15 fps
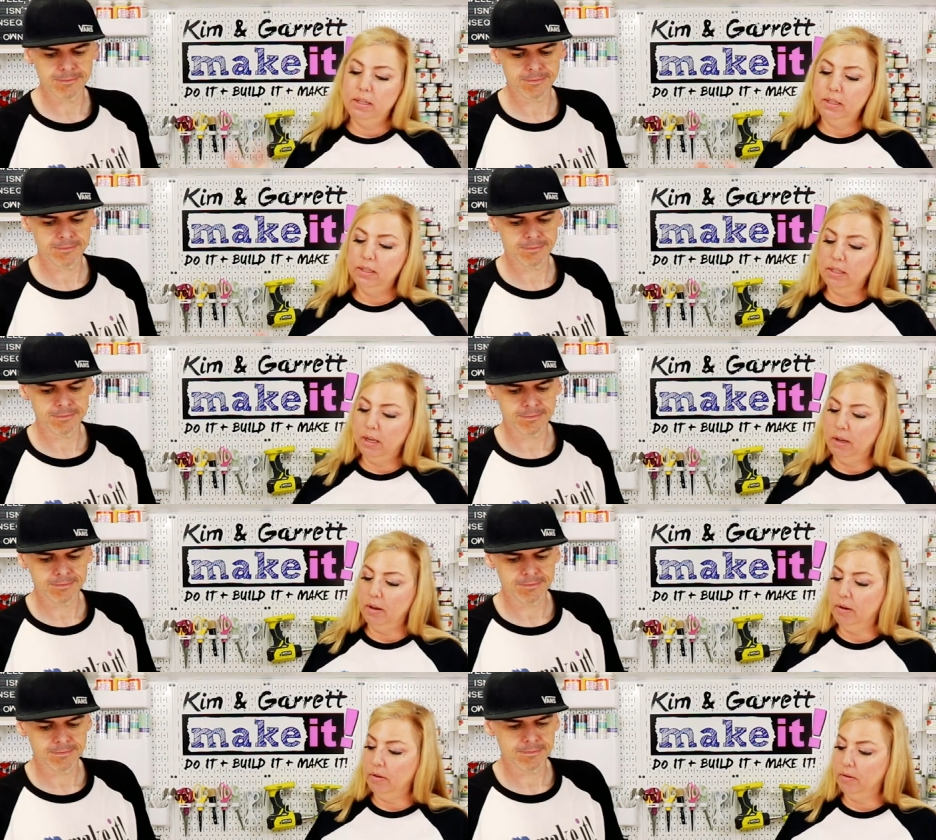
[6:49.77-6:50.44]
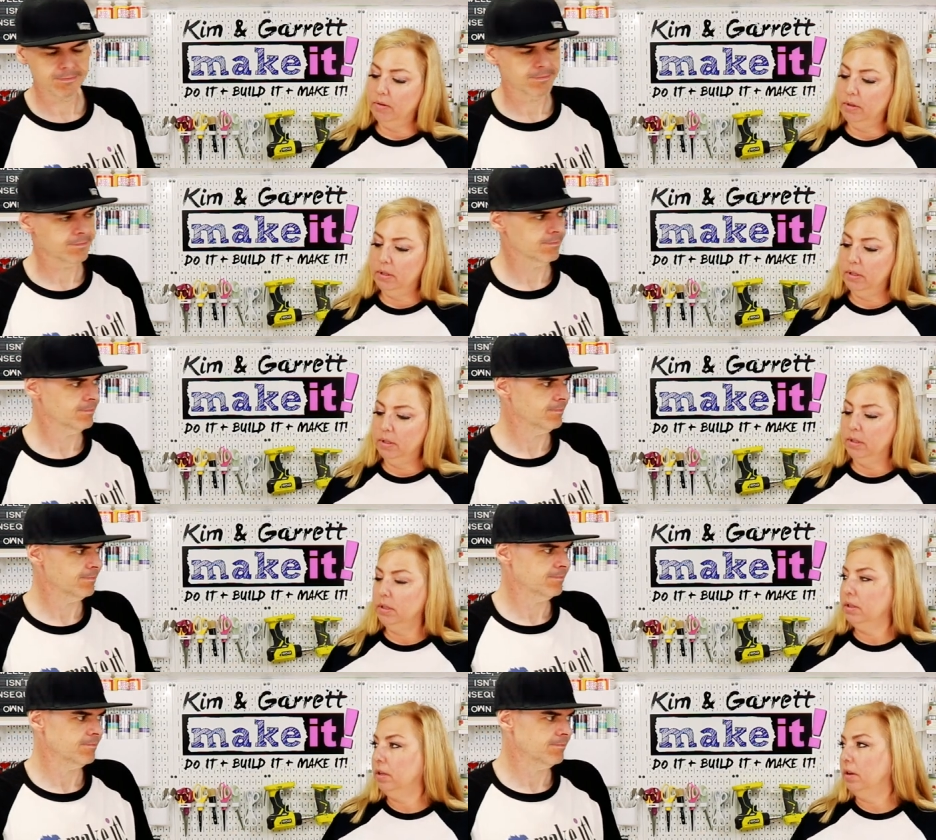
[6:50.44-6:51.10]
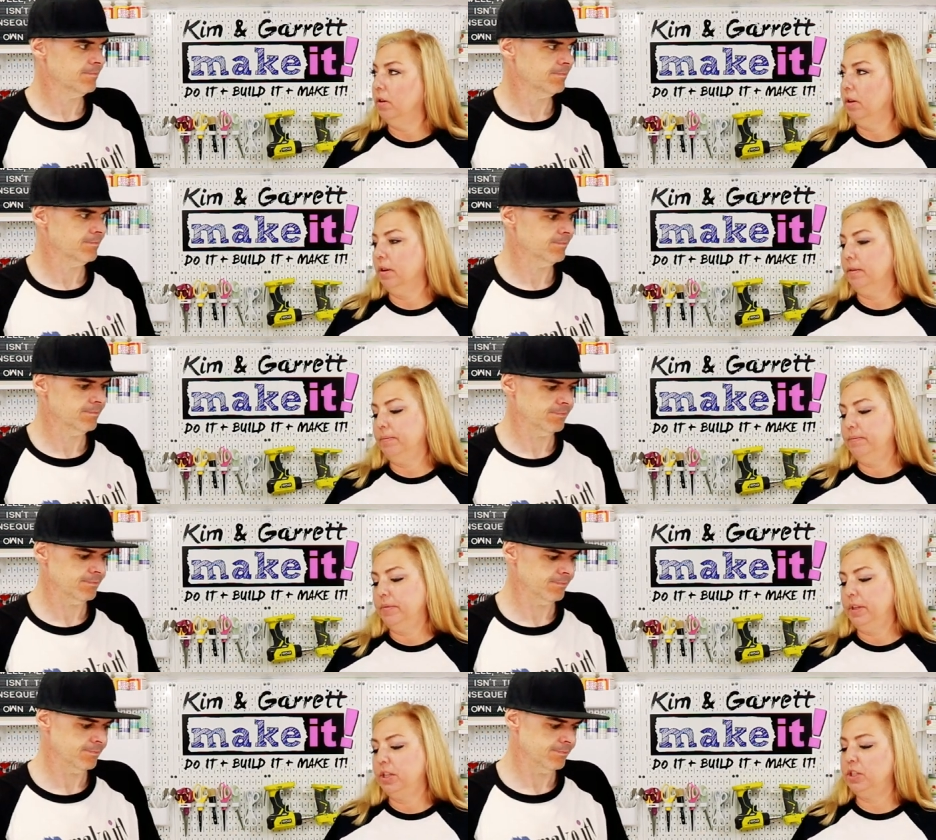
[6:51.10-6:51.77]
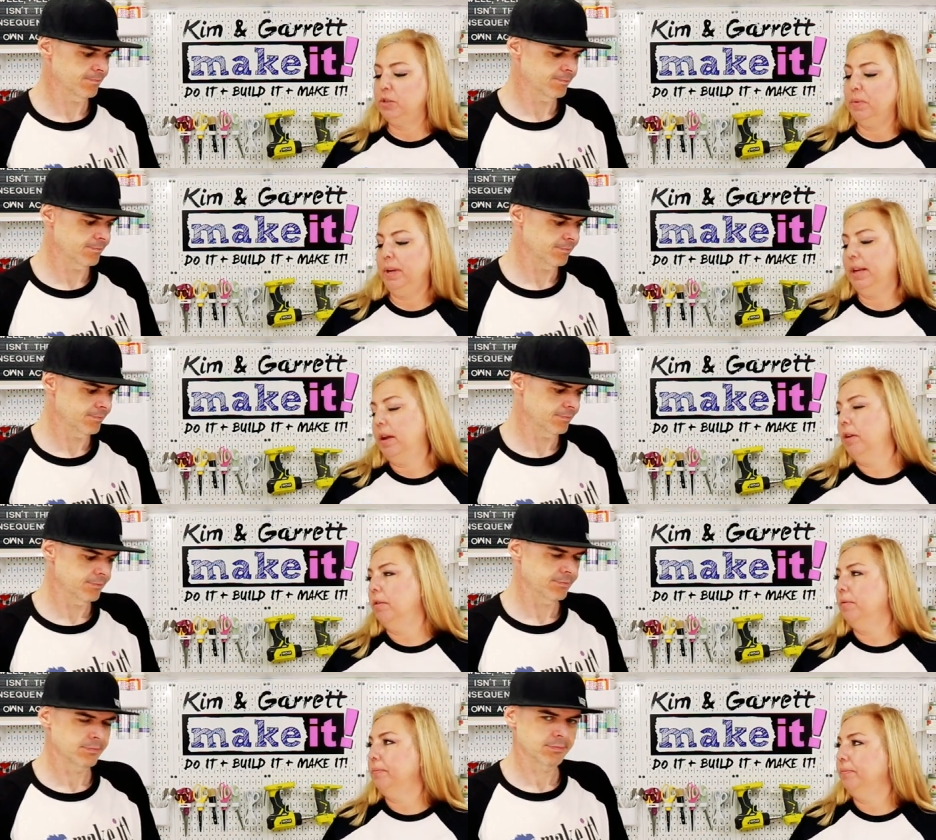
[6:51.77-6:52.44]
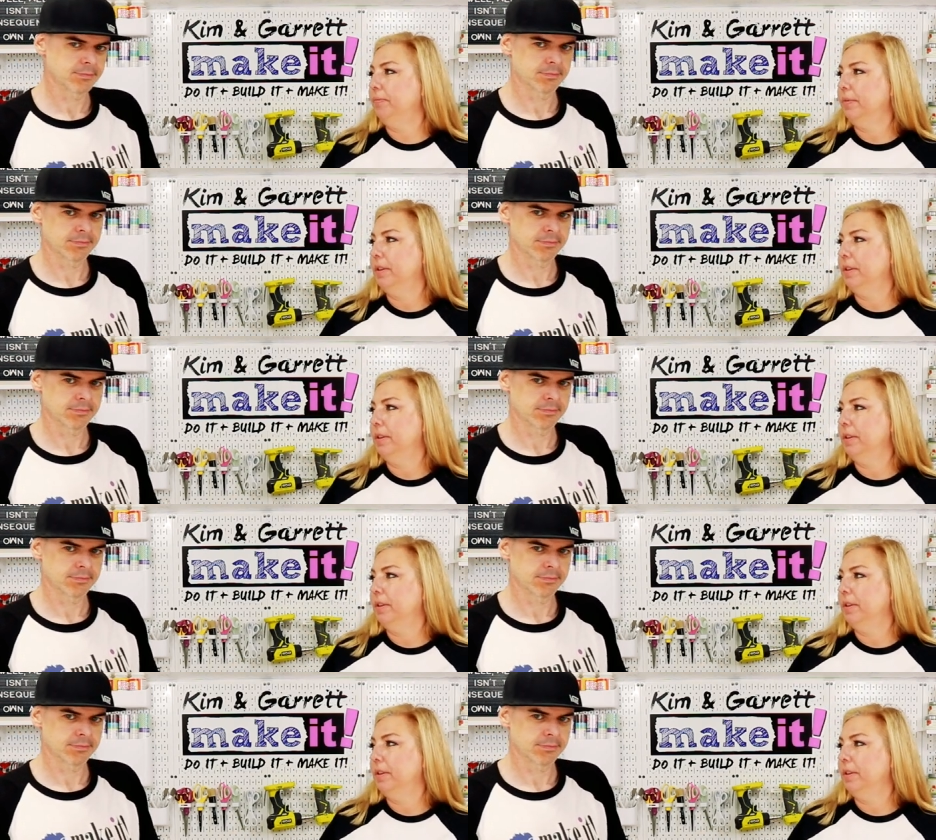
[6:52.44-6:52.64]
Speaker 1: So, or Sweet Home.